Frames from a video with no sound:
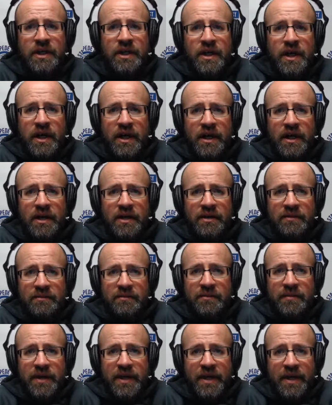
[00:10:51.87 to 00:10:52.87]

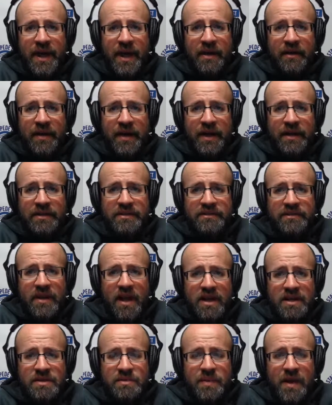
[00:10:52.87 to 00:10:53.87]
out of that
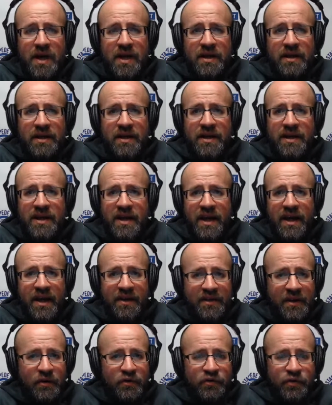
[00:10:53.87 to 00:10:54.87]
slot spot. And I
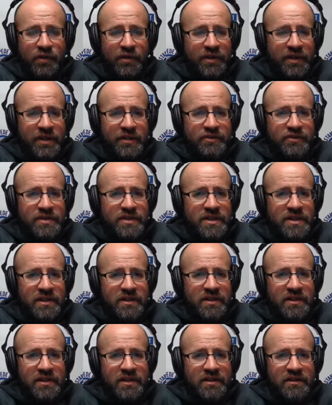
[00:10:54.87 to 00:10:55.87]
thought it was really interesting
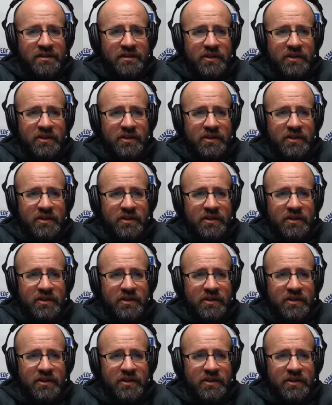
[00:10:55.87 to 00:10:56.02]
that,